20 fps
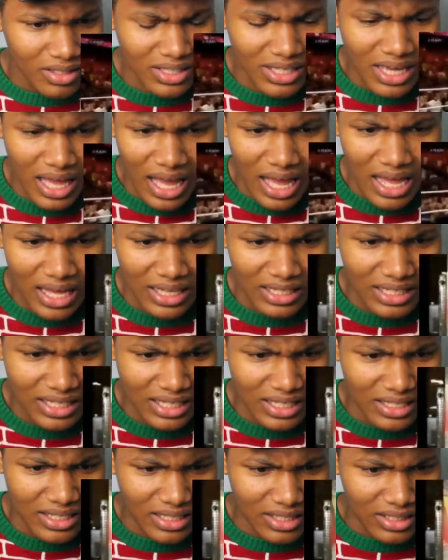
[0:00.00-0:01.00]

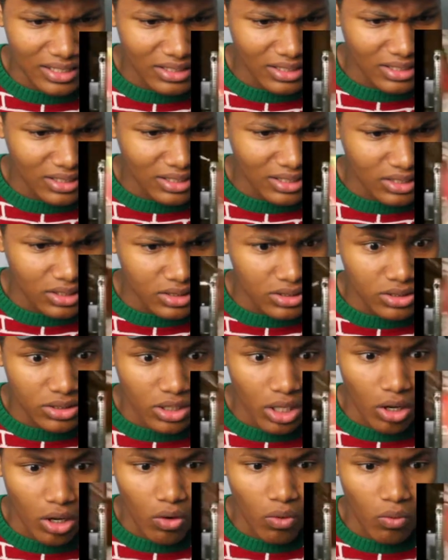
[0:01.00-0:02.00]
Golly.
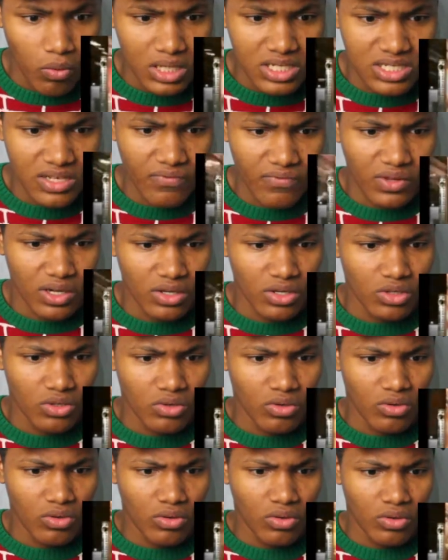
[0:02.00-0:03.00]
No, what's he finna
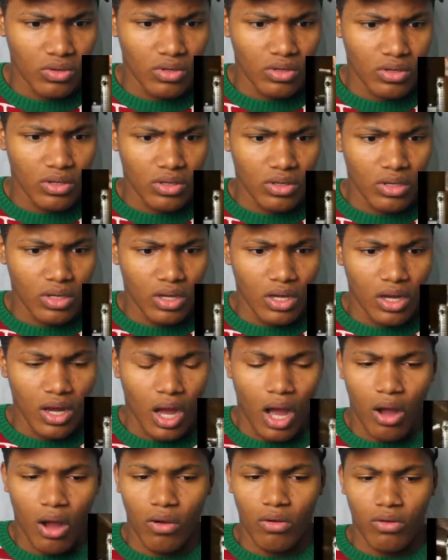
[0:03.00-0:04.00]
do?
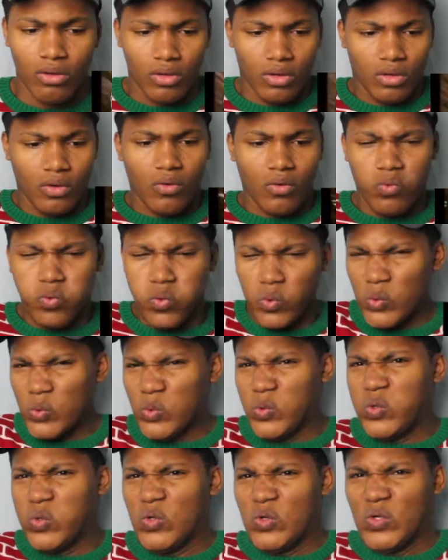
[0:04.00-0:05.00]
Oh.
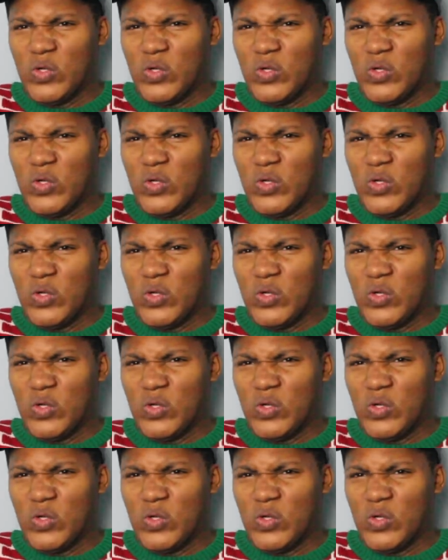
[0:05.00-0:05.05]
Whew.